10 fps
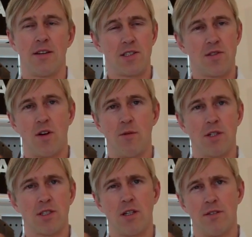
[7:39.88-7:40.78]
is very
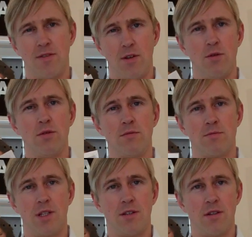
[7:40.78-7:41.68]
much kind of
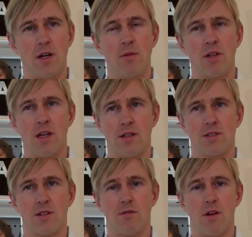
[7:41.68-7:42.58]
fuel. I'm looking
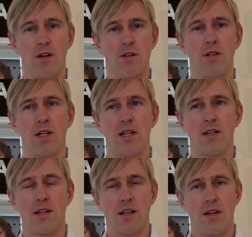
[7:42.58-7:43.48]
to grow,
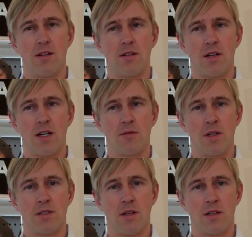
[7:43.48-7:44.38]

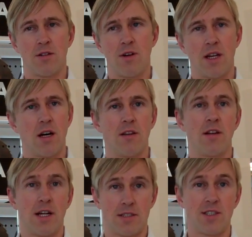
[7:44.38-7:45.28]
and create kind of
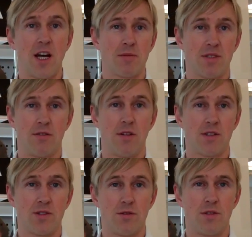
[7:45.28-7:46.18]
the next chapter of
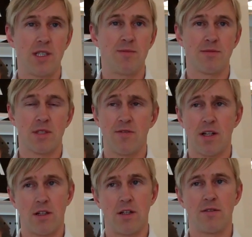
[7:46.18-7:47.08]
our story.
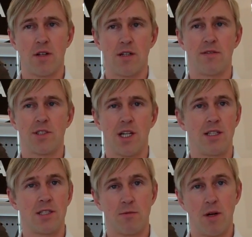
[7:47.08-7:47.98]
The fact that I've kind of
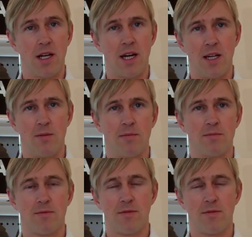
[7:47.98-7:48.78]
changed my name,